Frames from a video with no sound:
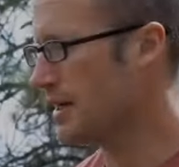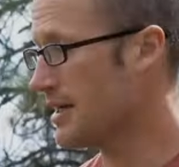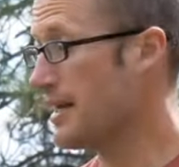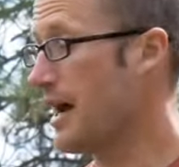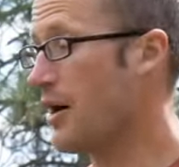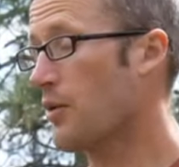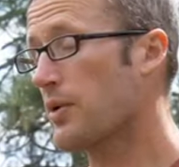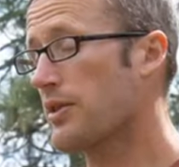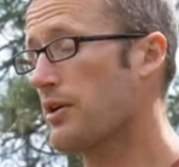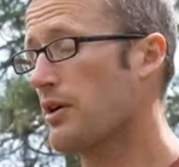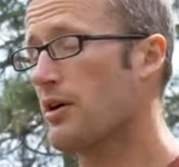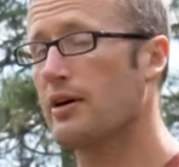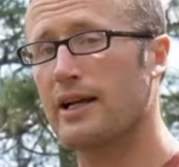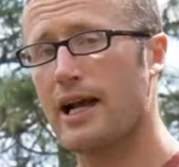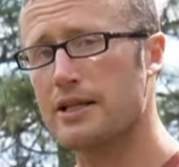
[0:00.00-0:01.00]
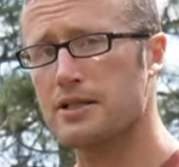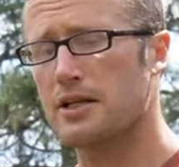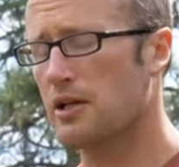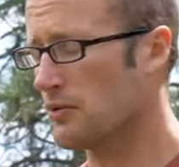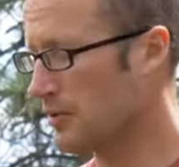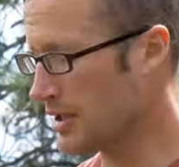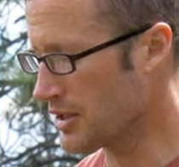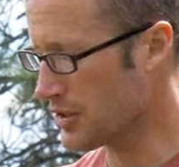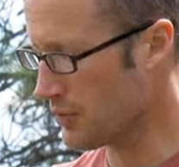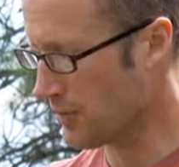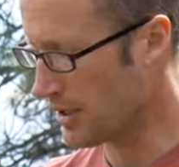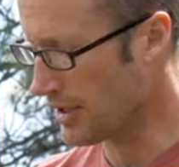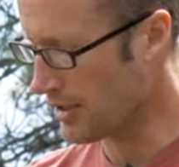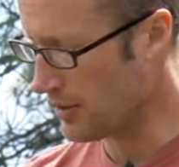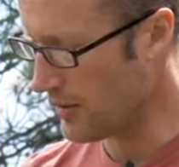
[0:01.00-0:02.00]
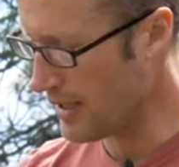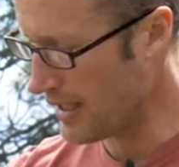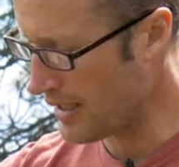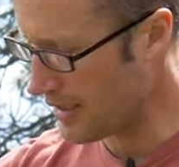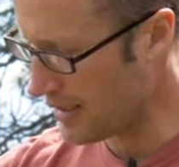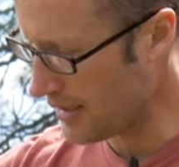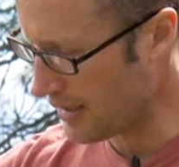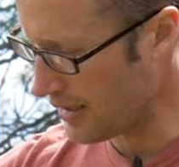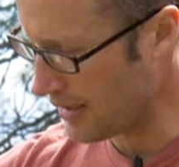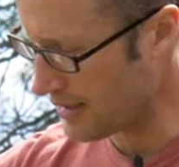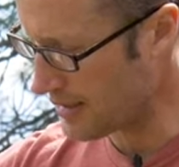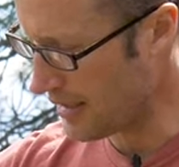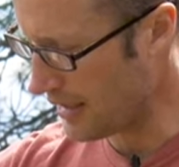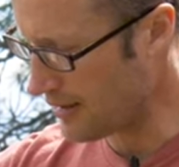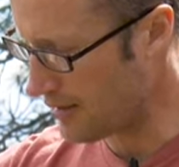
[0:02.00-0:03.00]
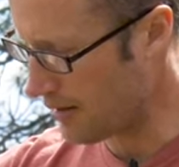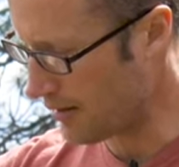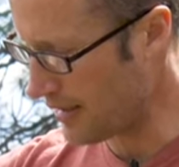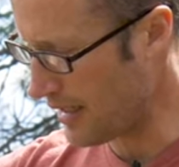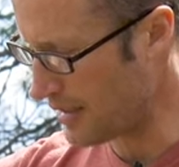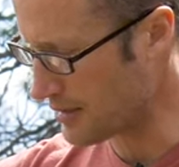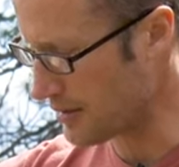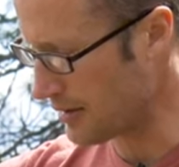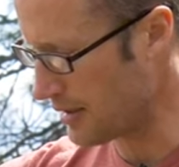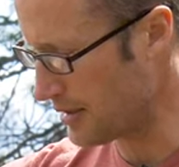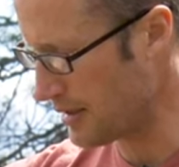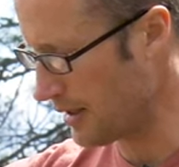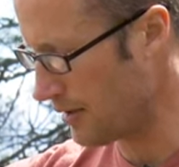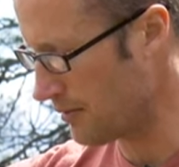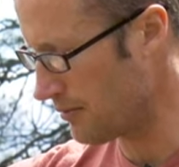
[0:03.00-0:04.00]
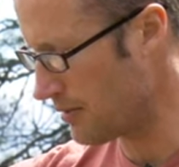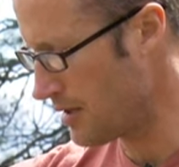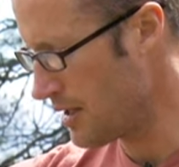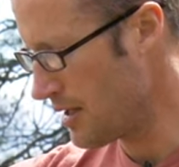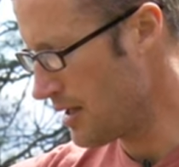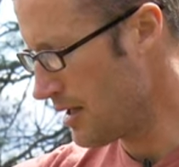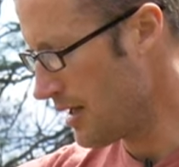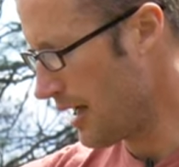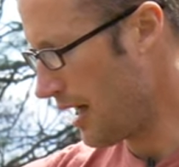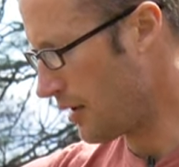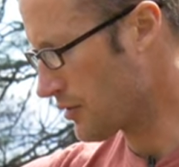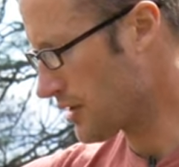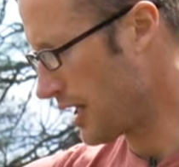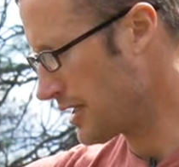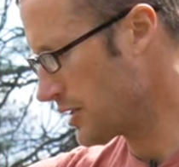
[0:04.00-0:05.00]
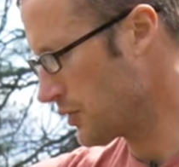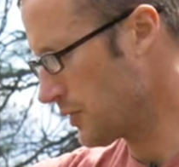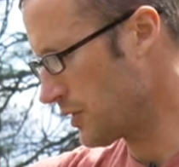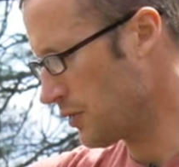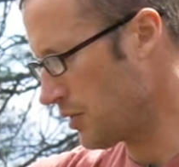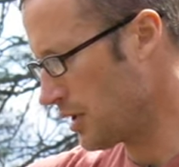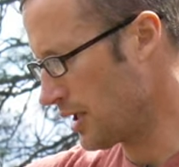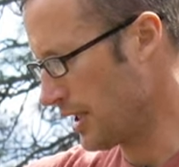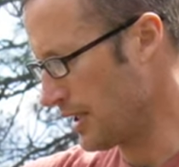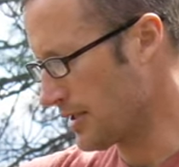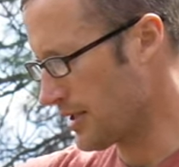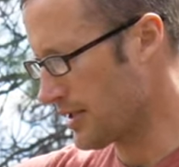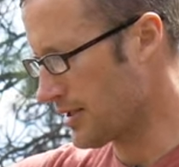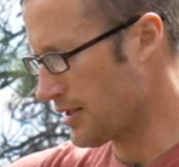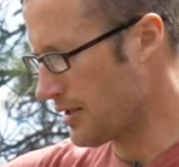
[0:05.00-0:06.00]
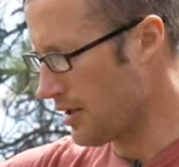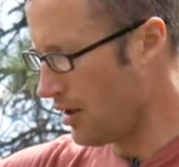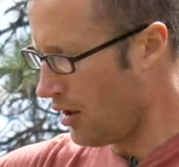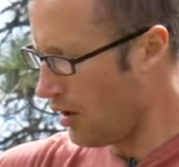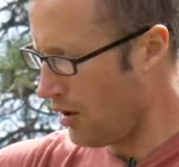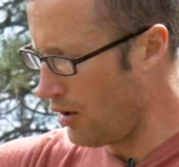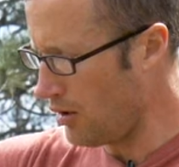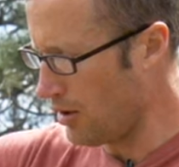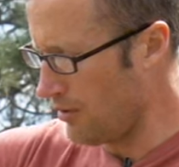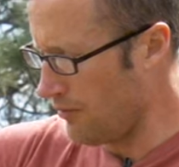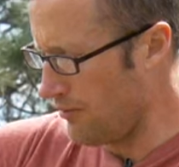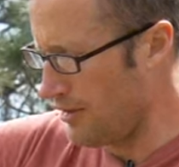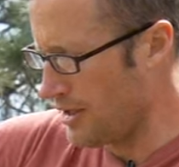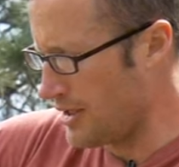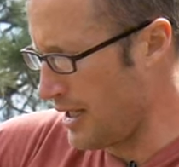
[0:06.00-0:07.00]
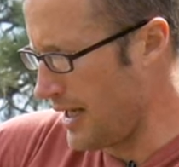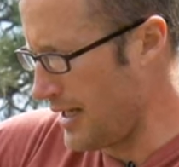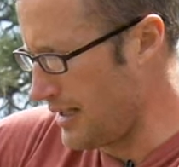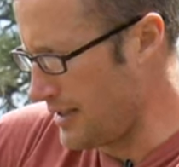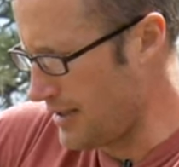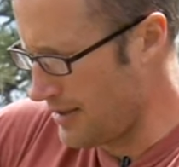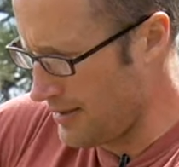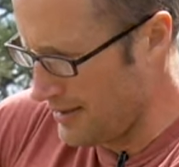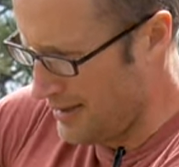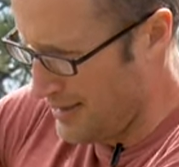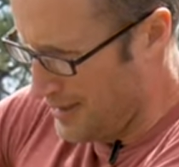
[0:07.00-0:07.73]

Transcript: Now with our castle nut wrench, we're gonna go ahead and tighten our castle nut down. How tight do we want it? All of the tight.